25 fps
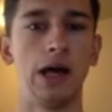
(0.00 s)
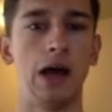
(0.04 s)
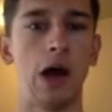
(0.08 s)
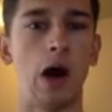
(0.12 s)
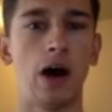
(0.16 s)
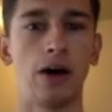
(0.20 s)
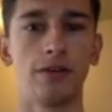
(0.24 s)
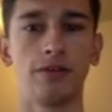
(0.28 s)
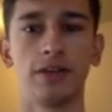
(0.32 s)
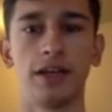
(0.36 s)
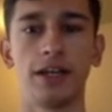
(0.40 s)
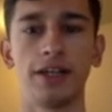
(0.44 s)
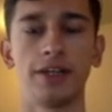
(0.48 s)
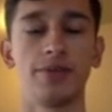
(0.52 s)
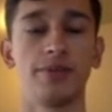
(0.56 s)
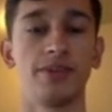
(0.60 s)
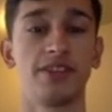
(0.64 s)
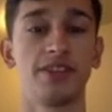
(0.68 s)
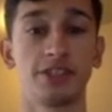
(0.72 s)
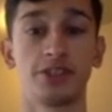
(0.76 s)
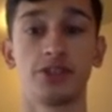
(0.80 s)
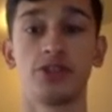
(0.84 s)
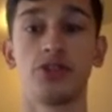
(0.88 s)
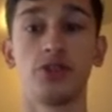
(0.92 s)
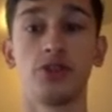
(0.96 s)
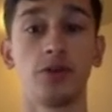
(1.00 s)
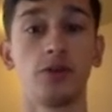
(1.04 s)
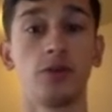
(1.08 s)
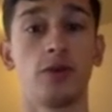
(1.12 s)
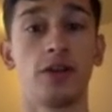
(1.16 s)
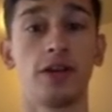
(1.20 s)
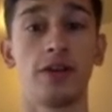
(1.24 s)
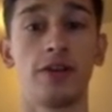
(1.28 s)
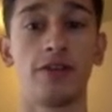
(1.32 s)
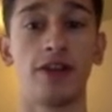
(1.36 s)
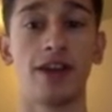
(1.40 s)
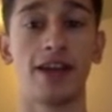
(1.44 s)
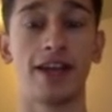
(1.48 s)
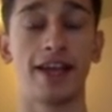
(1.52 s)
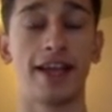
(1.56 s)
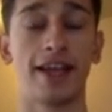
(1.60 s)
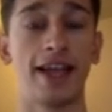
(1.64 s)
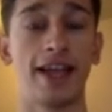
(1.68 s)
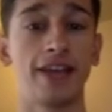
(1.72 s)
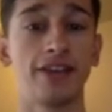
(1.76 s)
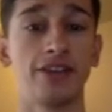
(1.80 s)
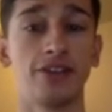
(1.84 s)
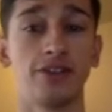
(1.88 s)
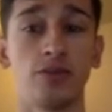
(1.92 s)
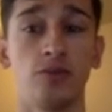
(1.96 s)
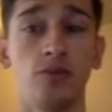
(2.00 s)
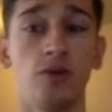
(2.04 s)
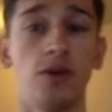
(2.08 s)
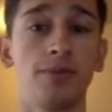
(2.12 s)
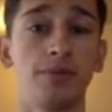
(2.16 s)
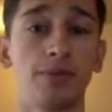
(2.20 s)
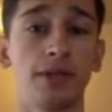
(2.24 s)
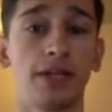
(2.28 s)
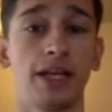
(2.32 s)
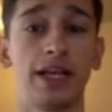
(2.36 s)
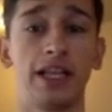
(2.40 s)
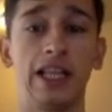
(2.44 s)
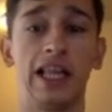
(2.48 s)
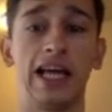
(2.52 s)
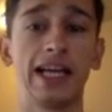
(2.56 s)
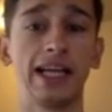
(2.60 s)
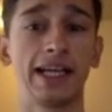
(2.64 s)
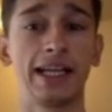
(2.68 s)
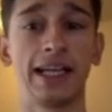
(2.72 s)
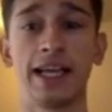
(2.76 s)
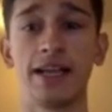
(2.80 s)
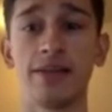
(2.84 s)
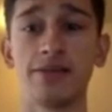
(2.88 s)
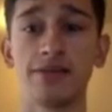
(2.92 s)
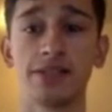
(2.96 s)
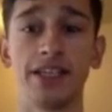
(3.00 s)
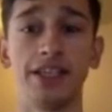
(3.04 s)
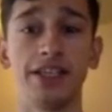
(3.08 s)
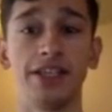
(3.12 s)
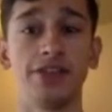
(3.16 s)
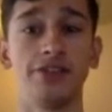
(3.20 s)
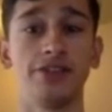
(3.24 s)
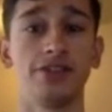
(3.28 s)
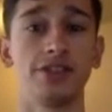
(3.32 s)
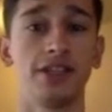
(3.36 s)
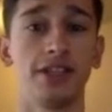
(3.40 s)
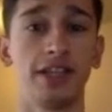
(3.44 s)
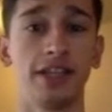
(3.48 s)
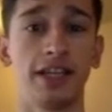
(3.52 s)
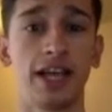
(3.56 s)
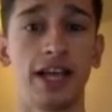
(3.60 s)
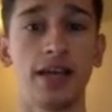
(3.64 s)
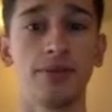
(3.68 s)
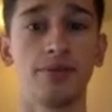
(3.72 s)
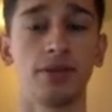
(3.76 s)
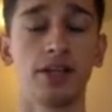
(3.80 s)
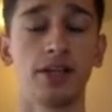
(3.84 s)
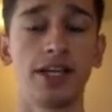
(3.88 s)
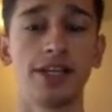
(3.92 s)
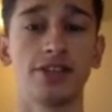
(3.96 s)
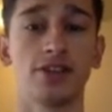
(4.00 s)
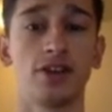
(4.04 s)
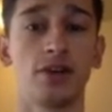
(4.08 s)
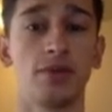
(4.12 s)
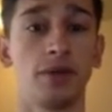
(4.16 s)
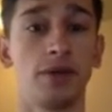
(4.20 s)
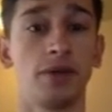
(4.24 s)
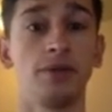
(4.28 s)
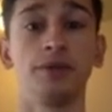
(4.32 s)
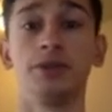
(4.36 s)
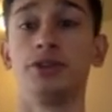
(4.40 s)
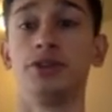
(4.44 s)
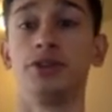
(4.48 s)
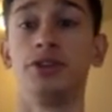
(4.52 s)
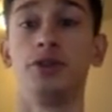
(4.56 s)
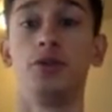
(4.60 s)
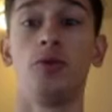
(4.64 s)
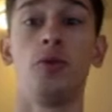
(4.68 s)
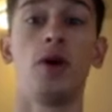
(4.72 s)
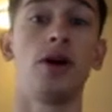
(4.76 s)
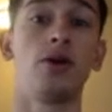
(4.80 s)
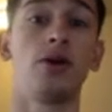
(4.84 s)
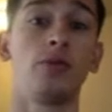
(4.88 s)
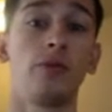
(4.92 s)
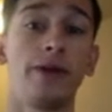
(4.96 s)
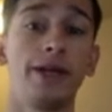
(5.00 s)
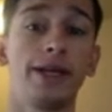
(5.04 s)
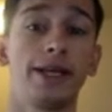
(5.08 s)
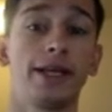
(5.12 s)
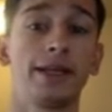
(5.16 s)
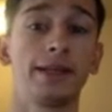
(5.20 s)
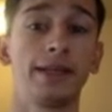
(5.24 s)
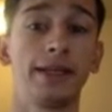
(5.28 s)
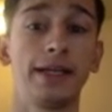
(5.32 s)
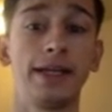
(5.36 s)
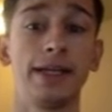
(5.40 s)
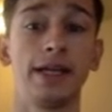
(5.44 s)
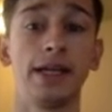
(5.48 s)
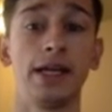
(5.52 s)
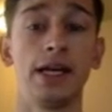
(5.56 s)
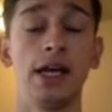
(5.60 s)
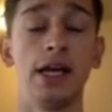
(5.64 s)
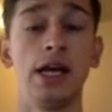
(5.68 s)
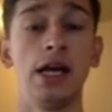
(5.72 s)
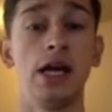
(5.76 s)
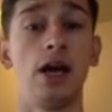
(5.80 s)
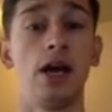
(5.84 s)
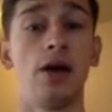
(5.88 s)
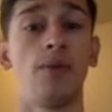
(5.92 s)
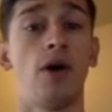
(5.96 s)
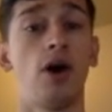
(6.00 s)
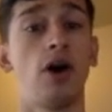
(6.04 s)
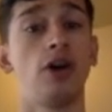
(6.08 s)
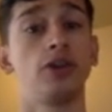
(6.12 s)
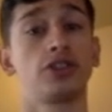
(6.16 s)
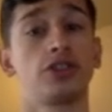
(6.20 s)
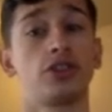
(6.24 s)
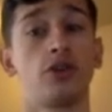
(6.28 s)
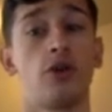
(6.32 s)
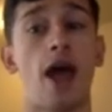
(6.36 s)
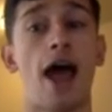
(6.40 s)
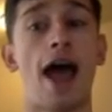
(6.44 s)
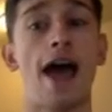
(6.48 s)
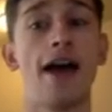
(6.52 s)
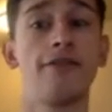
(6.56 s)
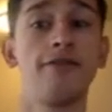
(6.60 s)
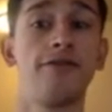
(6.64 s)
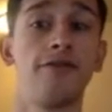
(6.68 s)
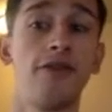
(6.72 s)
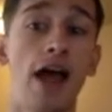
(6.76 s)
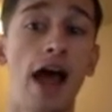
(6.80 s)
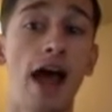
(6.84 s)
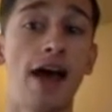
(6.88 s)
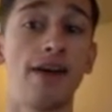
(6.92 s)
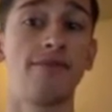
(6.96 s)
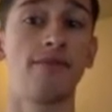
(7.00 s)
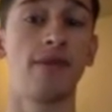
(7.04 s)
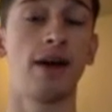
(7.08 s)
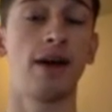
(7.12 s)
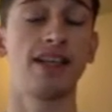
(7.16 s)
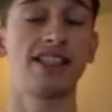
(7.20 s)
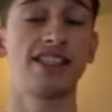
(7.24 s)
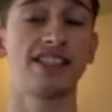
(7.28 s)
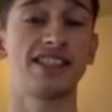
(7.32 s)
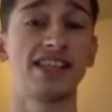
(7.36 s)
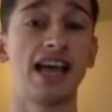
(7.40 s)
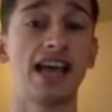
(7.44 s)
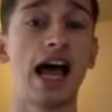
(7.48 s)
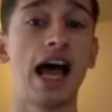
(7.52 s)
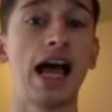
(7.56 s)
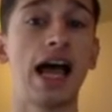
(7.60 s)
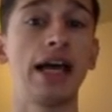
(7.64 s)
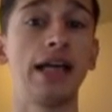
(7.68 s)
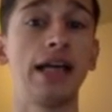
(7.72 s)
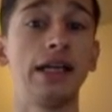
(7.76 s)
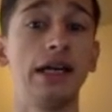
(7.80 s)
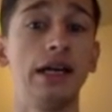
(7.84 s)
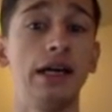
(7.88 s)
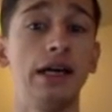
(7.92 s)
offline divisions, doing whatever I can to, one, play a lot of games, get used to the gameplay so I'm able to do well in weekend league, but also have my side